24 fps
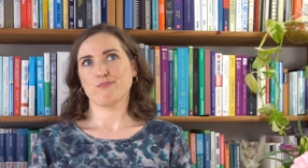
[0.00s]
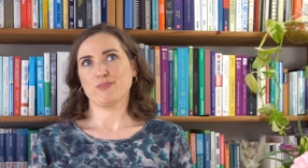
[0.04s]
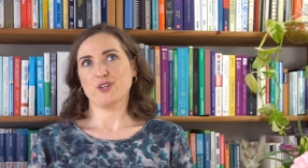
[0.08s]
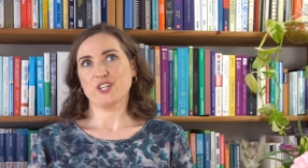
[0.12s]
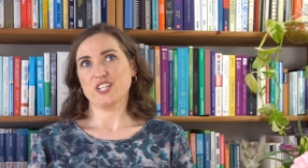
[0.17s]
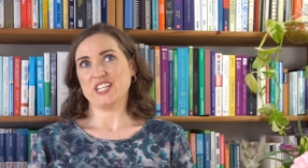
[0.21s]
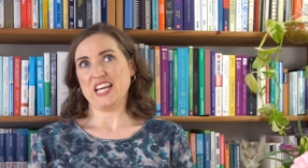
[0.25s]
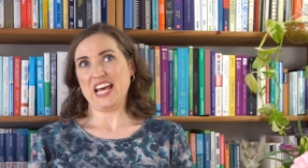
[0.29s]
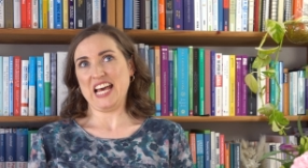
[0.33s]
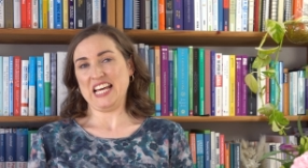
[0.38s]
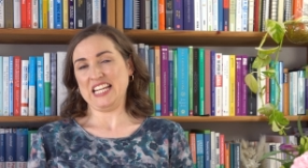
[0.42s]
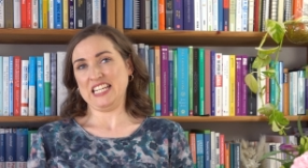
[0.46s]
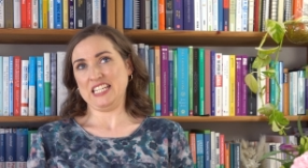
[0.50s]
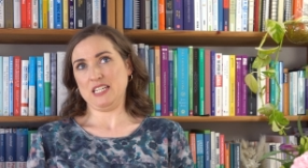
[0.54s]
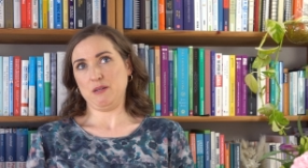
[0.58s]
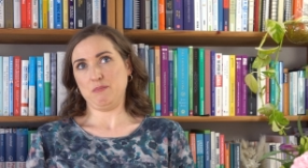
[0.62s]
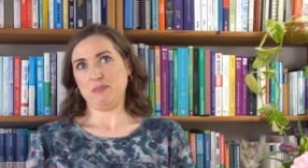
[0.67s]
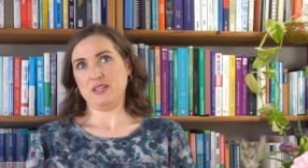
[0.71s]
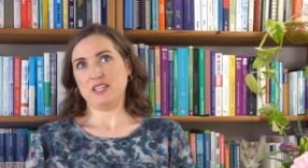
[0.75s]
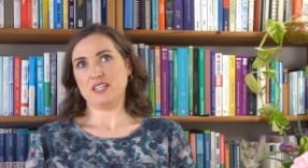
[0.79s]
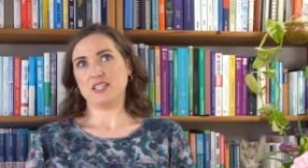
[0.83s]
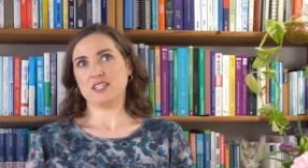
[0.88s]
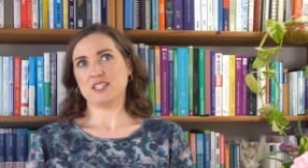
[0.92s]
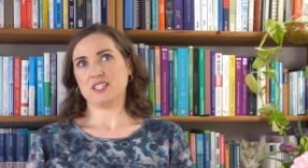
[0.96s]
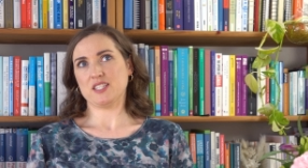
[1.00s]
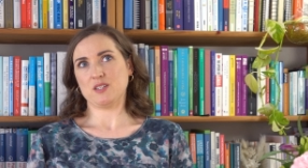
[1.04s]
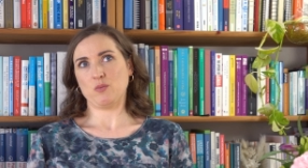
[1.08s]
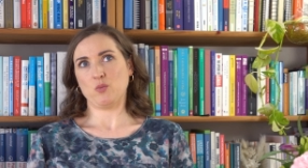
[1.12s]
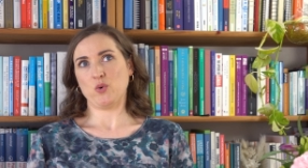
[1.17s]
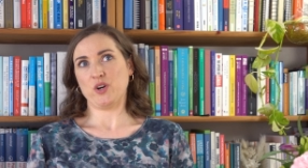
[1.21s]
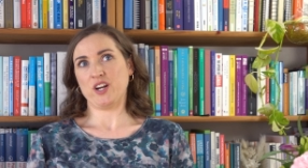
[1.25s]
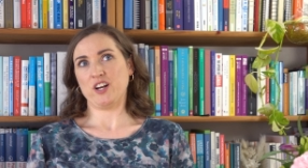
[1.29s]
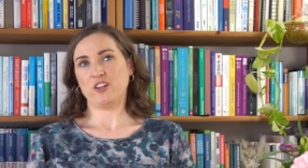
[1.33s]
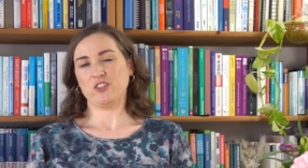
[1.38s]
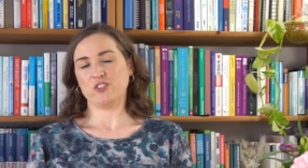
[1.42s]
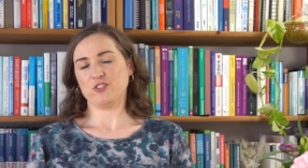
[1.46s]
pretend to be
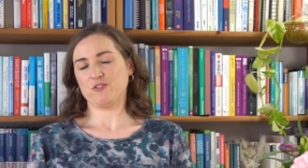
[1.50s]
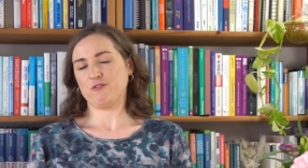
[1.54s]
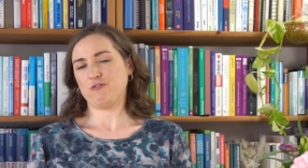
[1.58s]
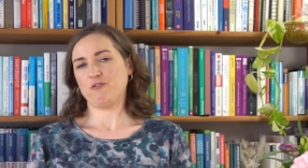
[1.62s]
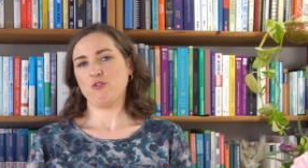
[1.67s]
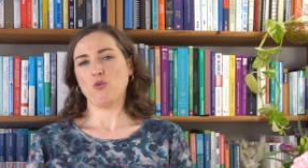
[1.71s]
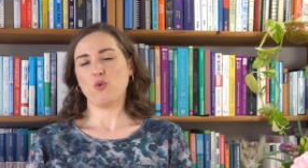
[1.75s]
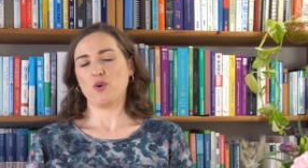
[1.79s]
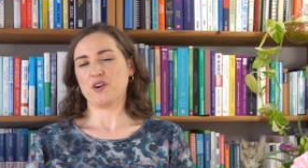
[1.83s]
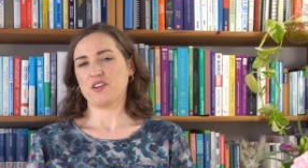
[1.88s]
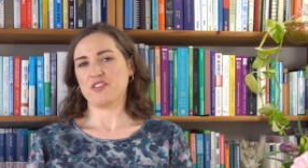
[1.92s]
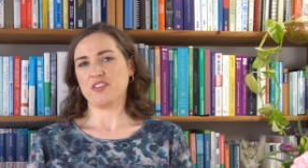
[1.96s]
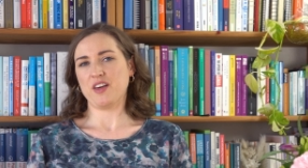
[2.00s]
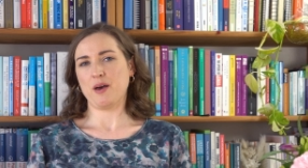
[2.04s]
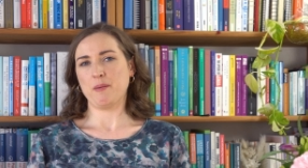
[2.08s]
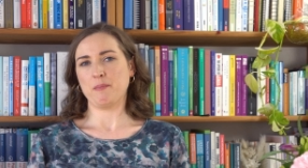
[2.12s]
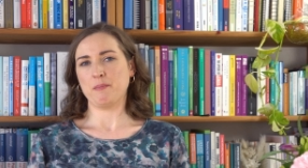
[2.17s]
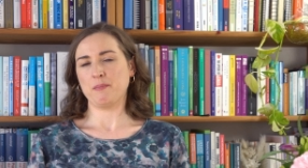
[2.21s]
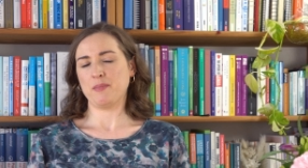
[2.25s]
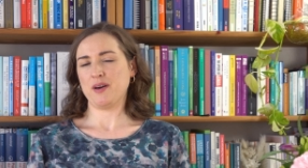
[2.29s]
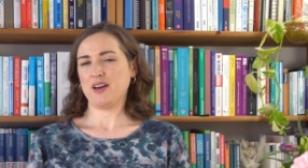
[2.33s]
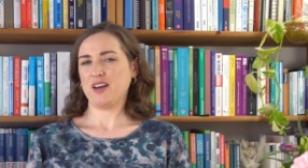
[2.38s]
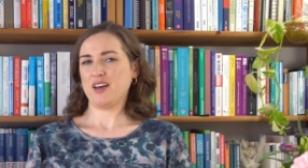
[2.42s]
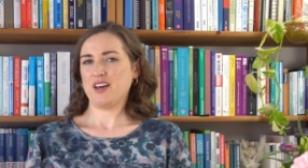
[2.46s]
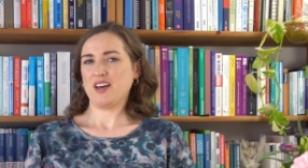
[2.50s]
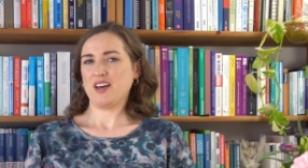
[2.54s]
someone else for them.